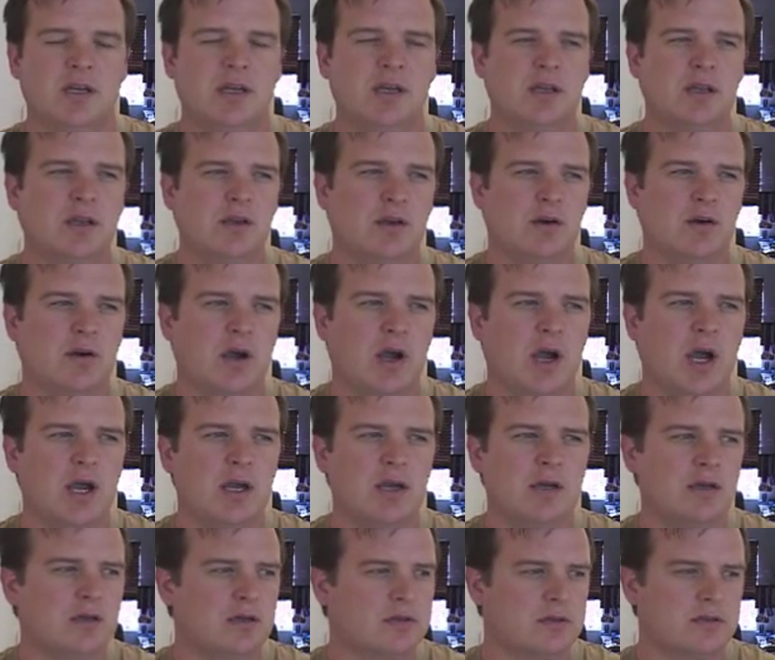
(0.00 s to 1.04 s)

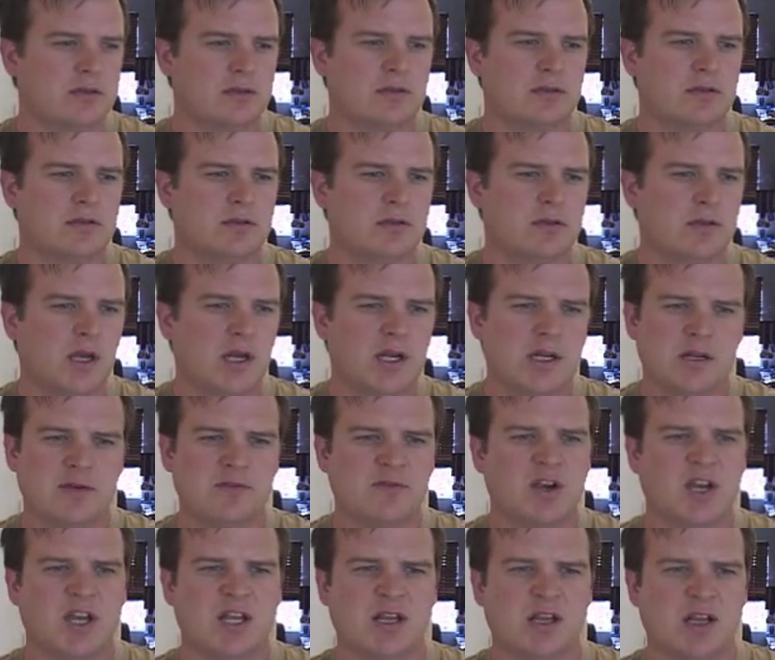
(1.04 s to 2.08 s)
I
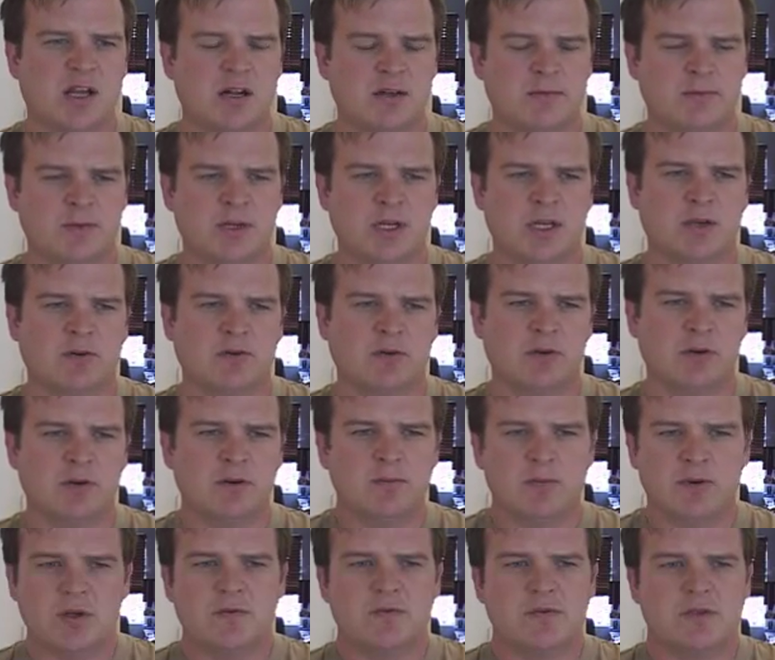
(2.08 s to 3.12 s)
never had a lot of money growing
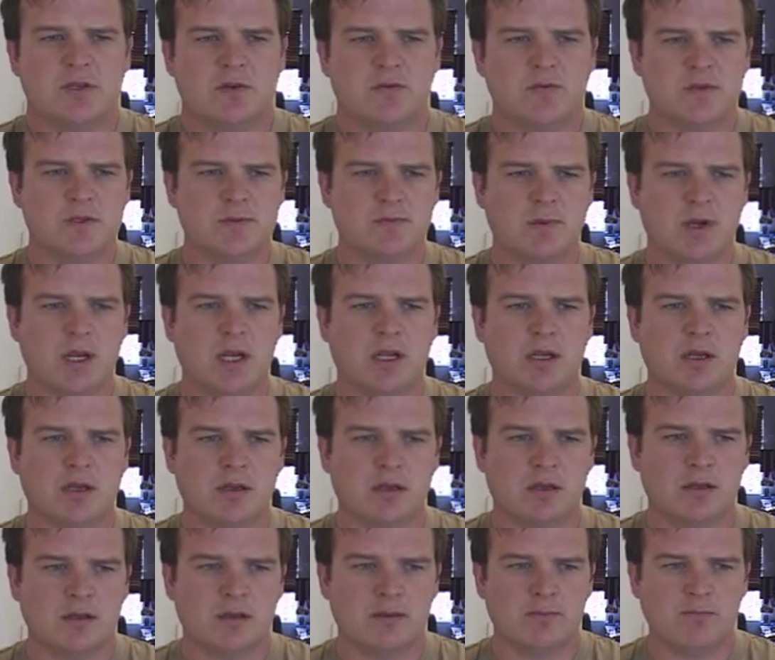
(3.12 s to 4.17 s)
up, but it was always
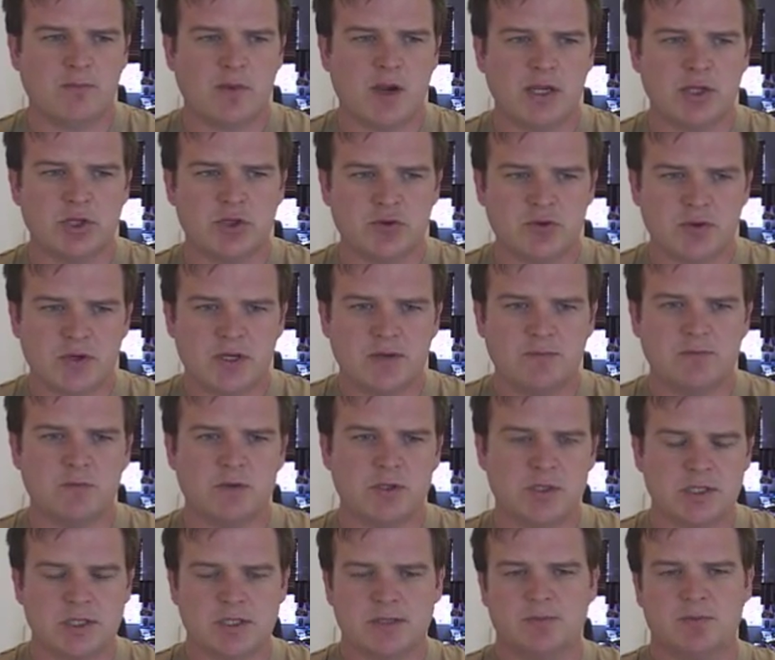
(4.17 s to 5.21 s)
my dream
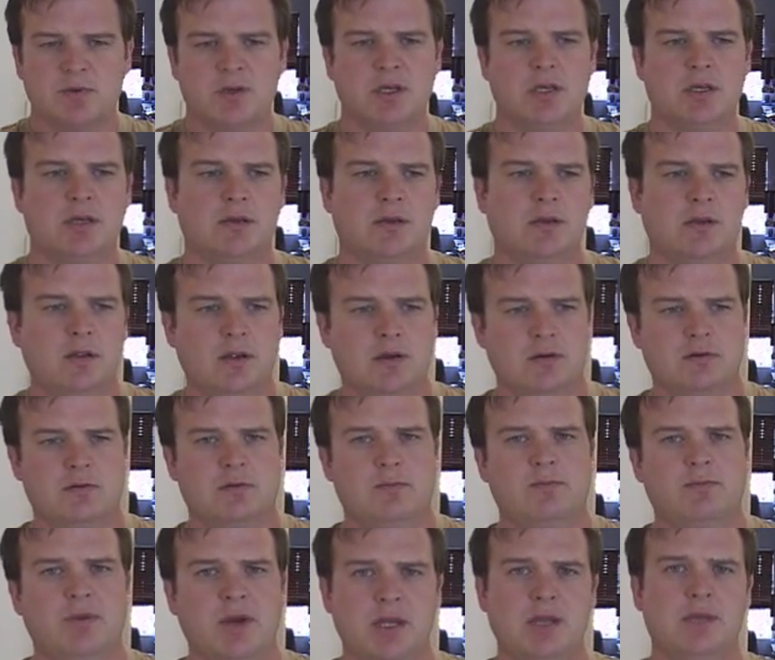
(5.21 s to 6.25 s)
would just be,
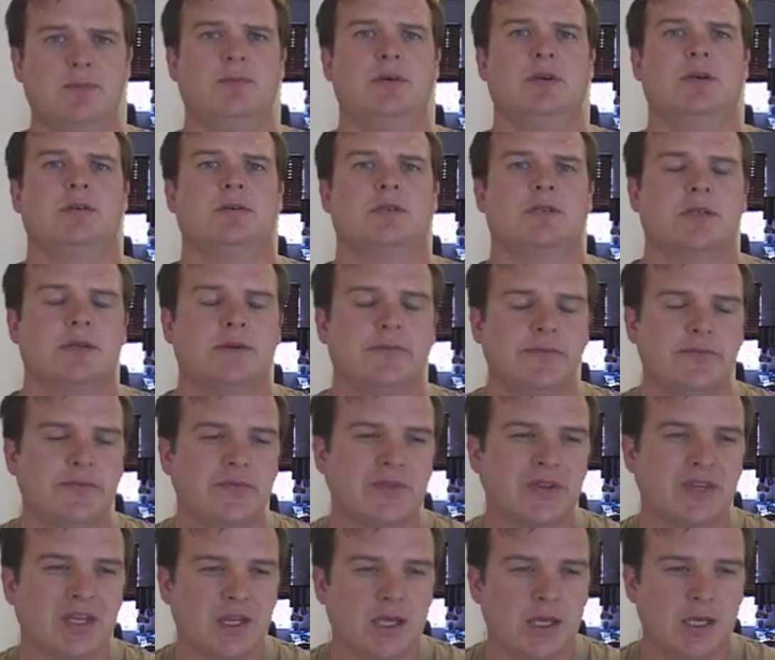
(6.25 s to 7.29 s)
pay the bills.
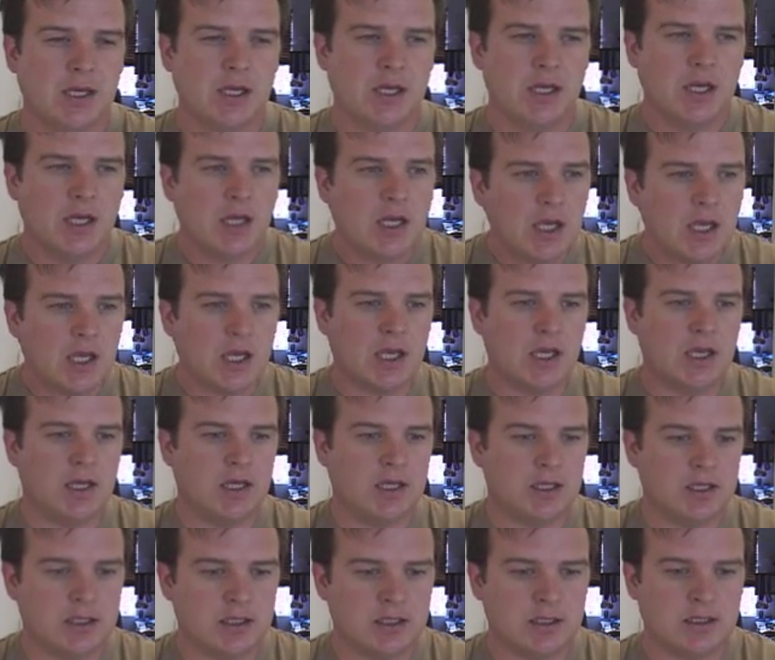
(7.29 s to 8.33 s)

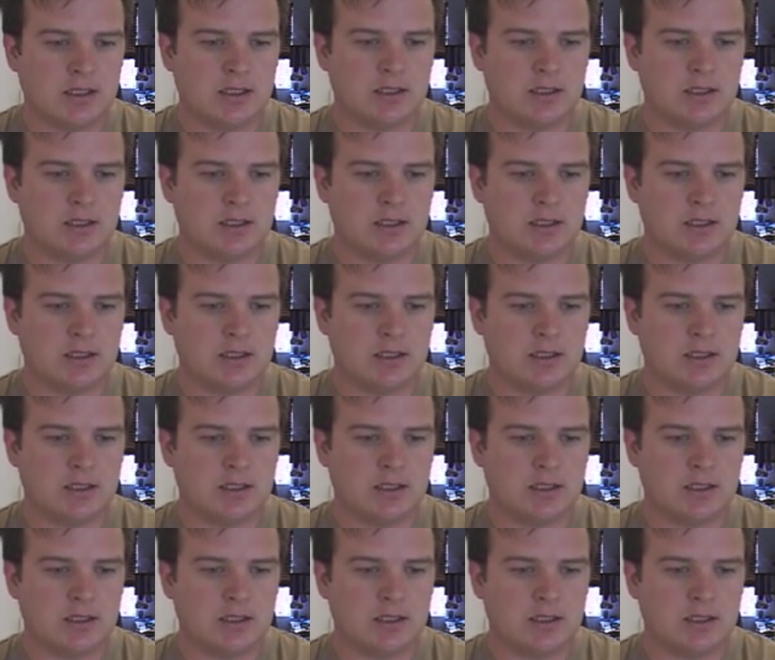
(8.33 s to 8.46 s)
And,